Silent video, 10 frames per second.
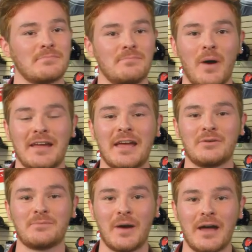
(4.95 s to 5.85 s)
My name
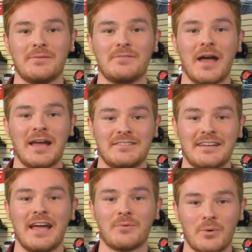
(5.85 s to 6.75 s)
is Matt, and
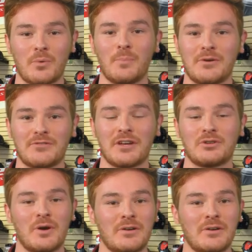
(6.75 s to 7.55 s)
today we will be featuring